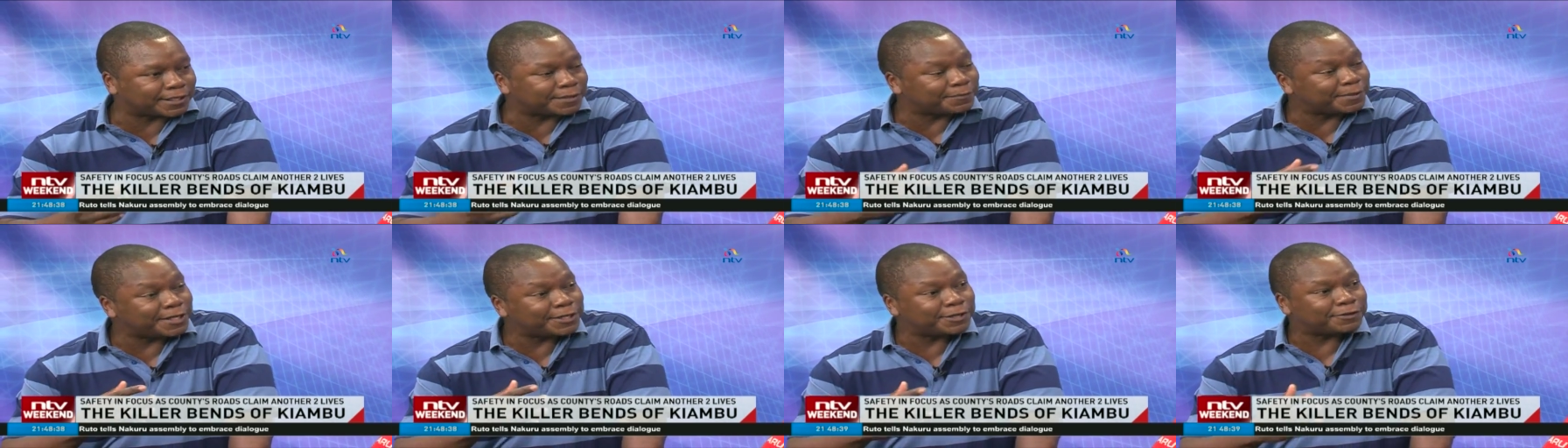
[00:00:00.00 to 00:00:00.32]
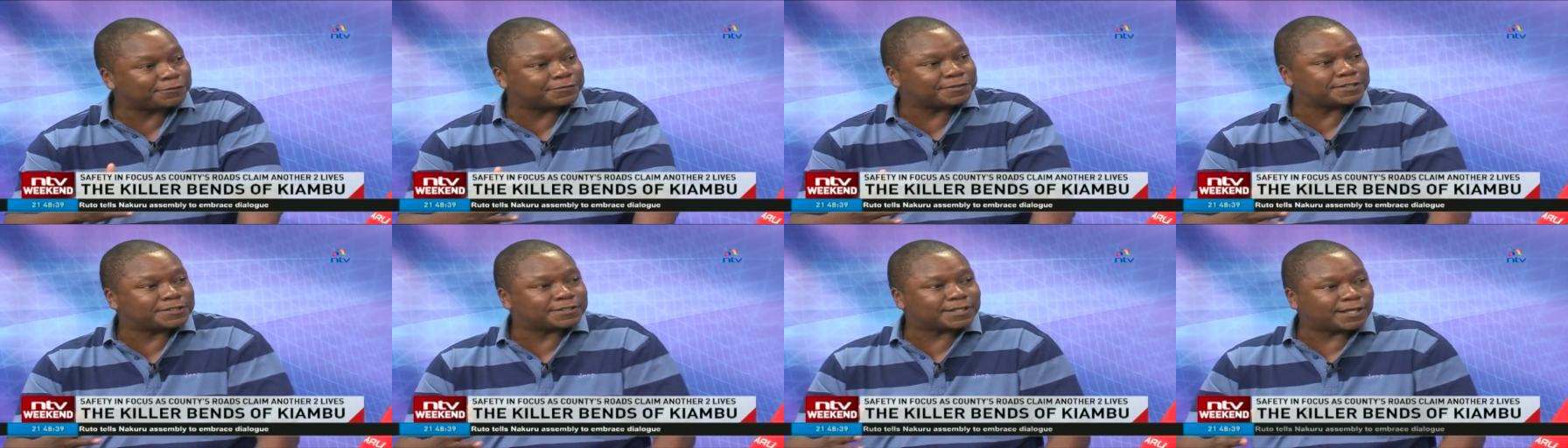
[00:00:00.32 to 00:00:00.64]
And many
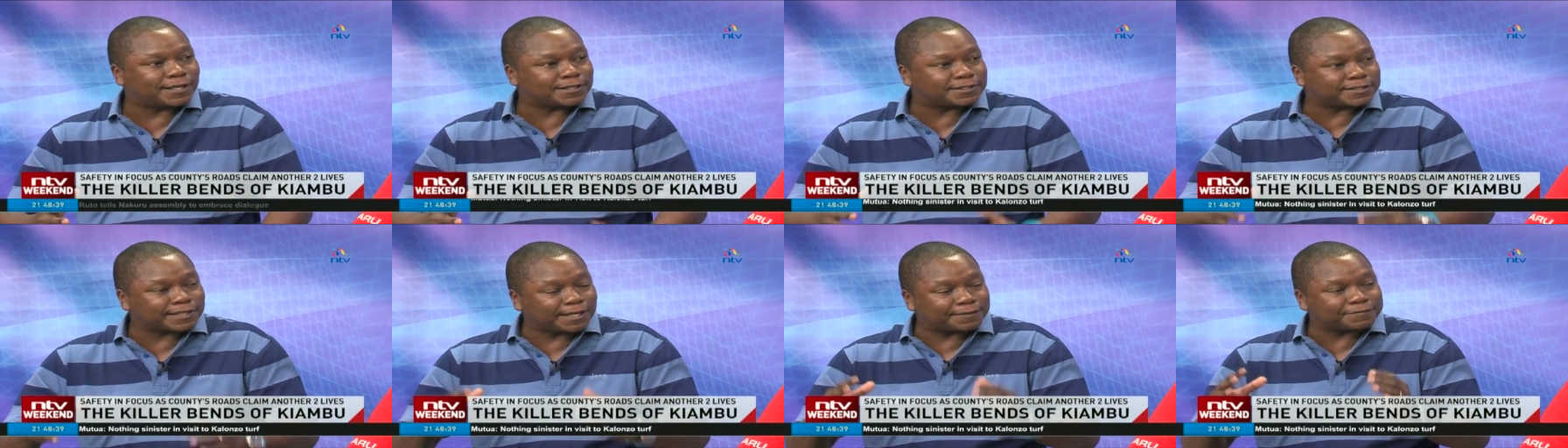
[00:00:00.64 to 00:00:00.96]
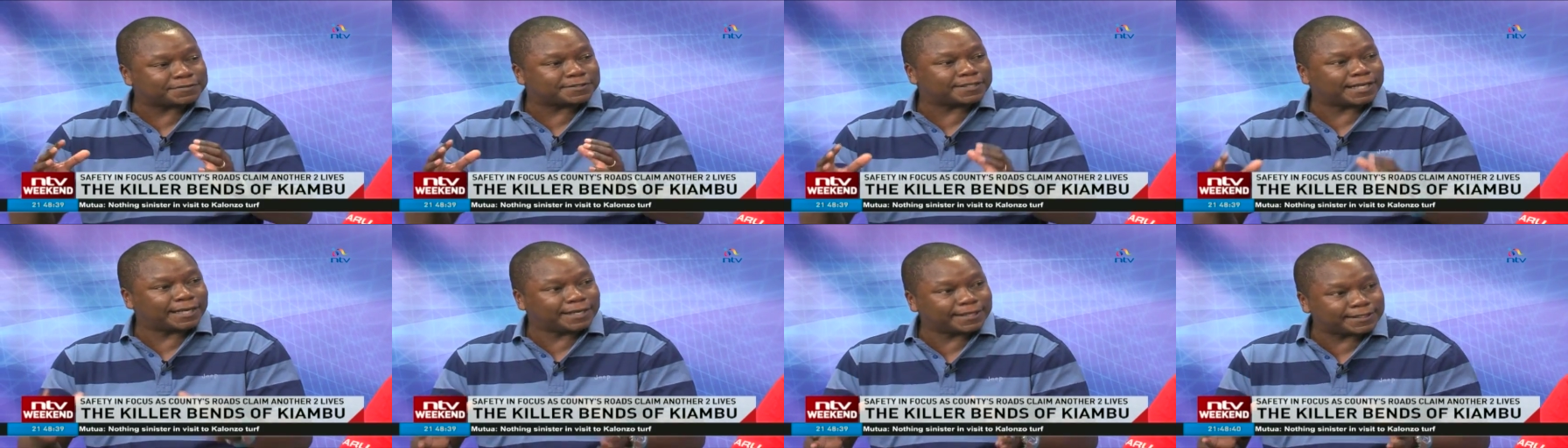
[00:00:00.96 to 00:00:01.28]
of these cars have
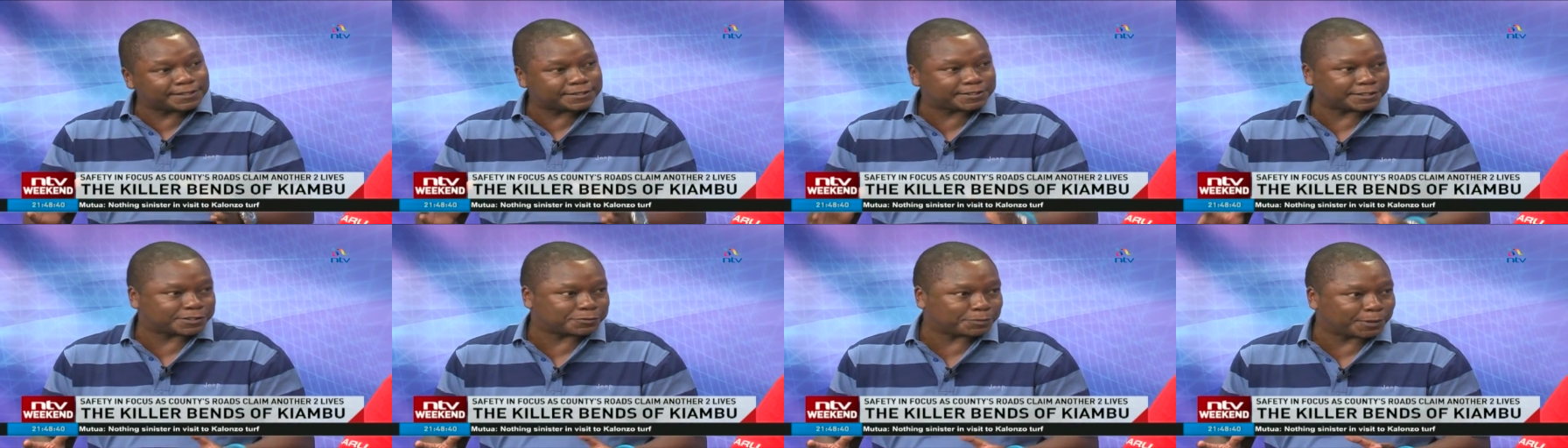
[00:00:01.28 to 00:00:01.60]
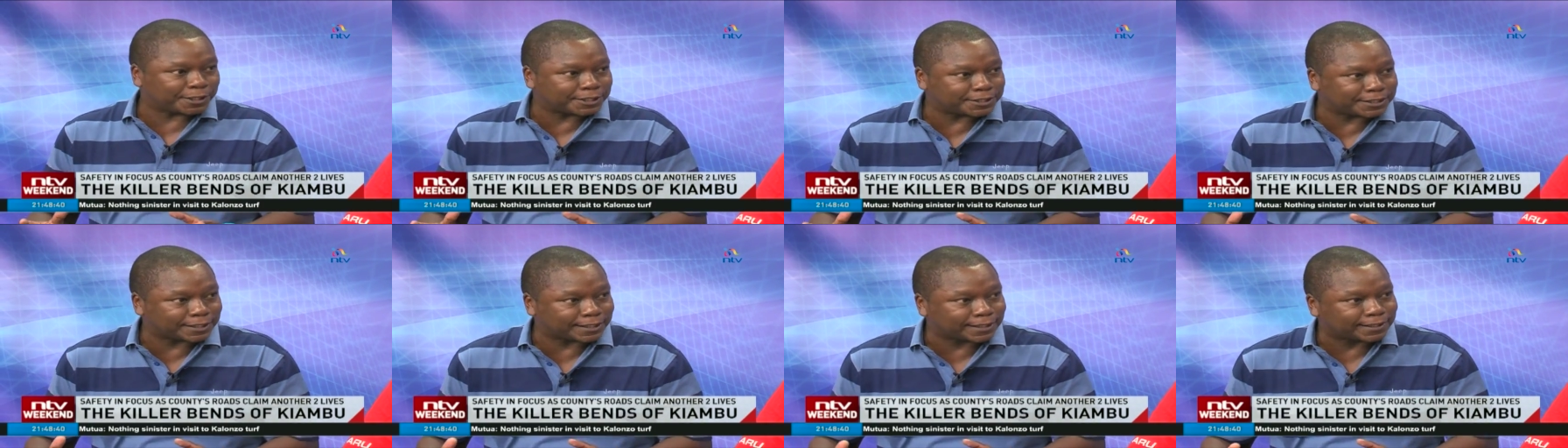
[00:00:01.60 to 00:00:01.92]
standard
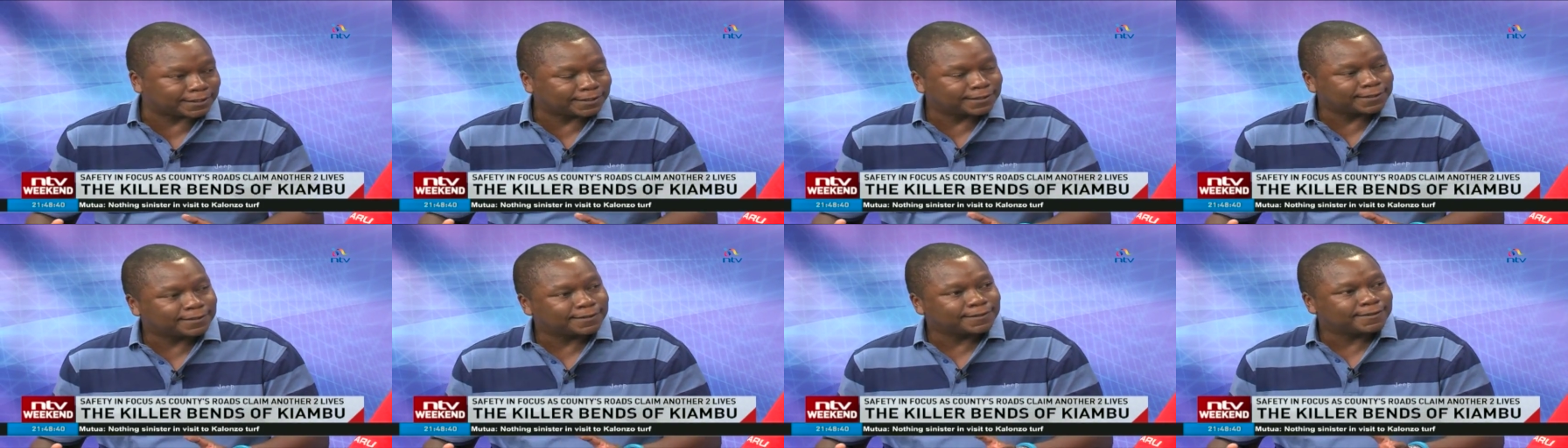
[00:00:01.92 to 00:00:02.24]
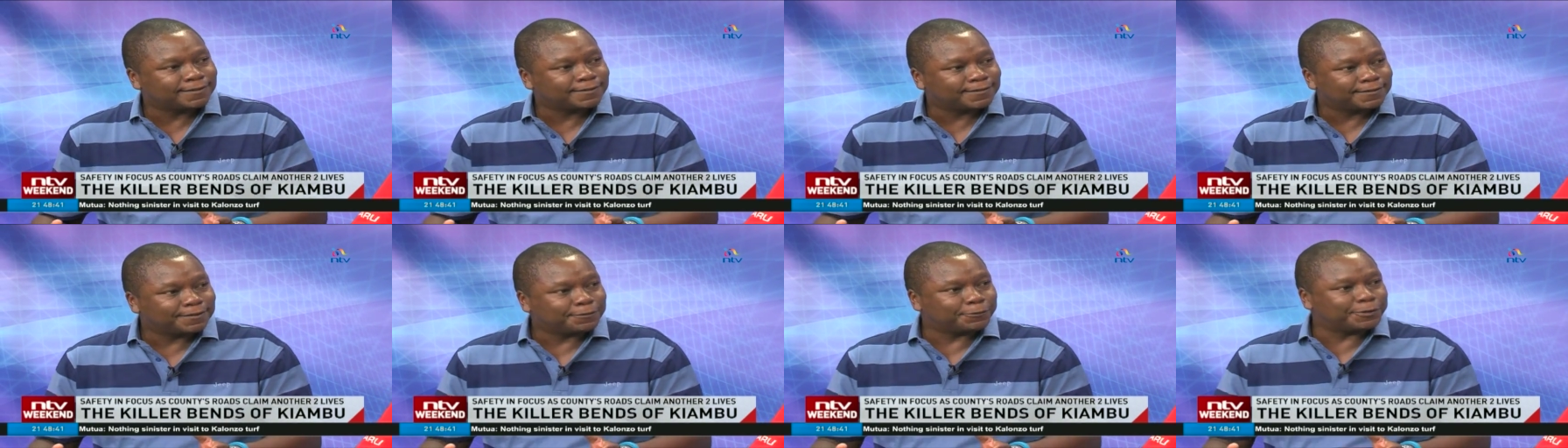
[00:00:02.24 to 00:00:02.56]
suspension,
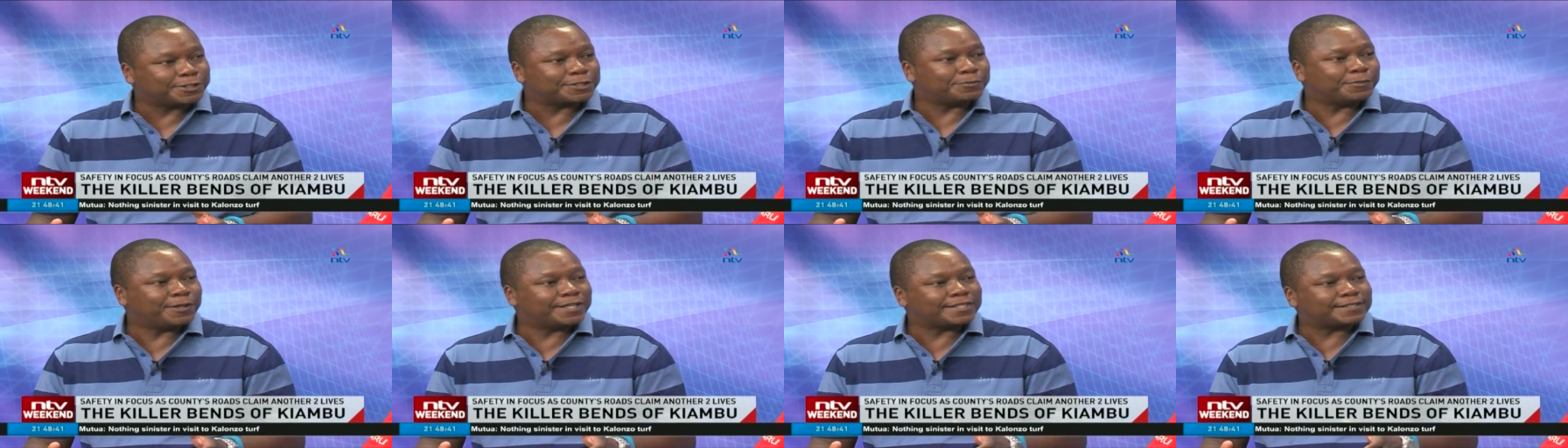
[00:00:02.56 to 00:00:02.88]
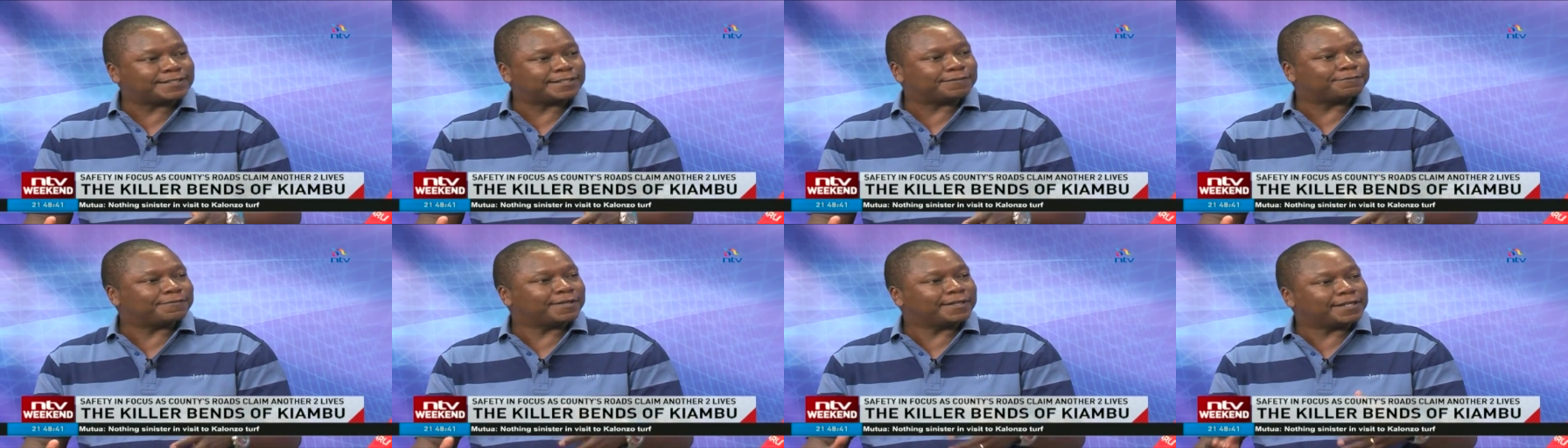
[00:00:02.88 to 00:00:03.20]
which
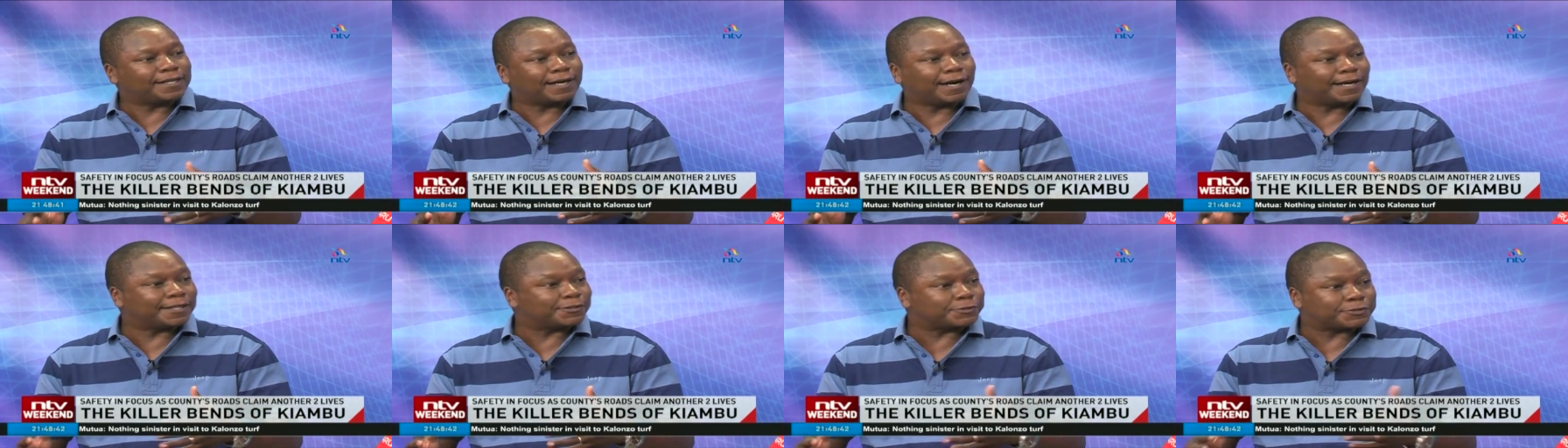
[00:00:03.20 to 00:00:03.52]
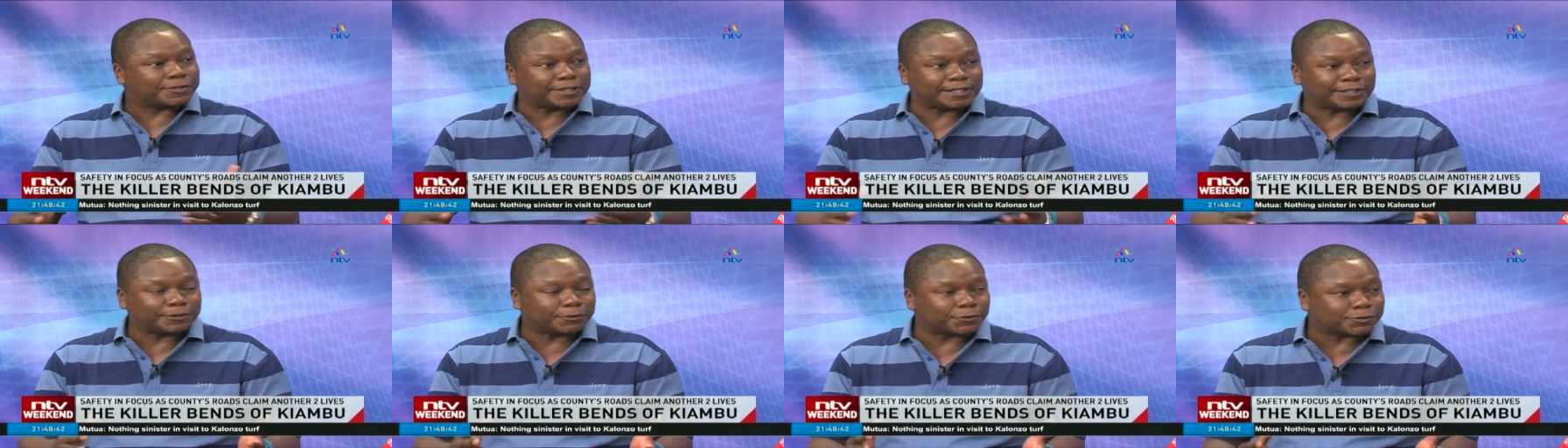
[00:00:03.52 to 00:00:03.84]
makes it very hard to
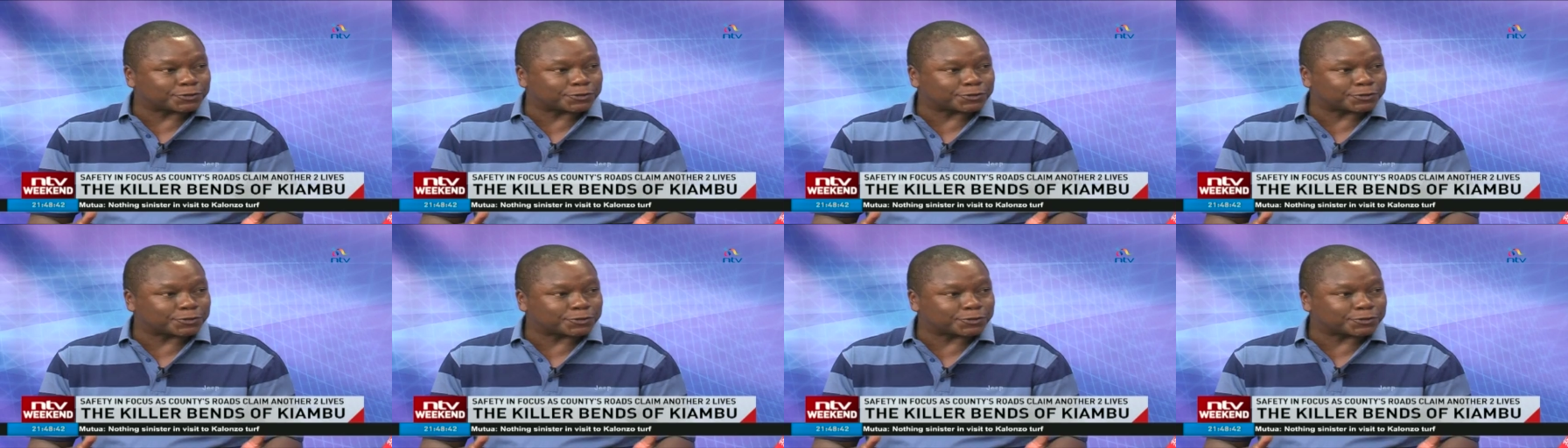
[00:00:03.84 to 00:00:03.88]
take mm -hmm.